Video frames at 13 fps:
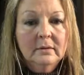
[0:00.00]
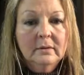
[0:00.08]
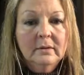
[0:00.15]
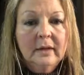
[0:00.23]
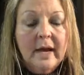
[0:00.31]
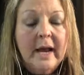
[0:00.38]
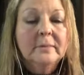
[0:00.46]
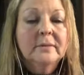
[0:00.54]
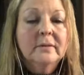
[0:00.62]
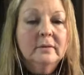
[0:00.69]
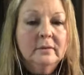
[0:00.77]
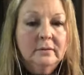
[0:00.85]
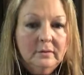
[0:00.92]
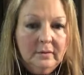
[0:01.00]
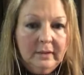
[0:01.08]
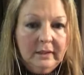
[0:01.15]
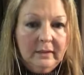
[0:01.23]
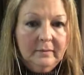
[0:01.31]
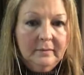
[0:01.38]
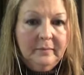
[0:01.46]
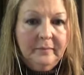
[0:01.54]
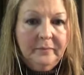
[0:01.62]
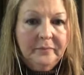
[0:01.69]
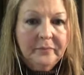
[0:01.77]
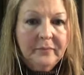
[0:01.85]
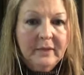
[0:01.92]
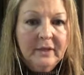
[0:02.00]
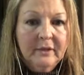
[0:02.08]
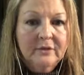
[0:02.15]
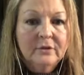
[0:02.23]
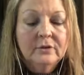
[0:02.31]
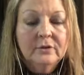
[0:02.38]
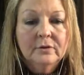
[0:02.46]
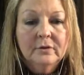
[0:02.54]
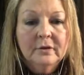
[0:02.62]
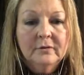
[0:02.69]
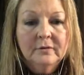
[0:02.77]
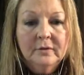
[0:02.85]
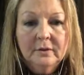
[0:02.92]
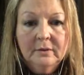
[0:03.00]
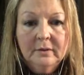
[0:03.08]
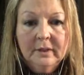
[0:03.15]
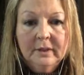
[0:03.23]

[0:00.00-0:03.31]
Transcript: Absolutely. So truth is fluid.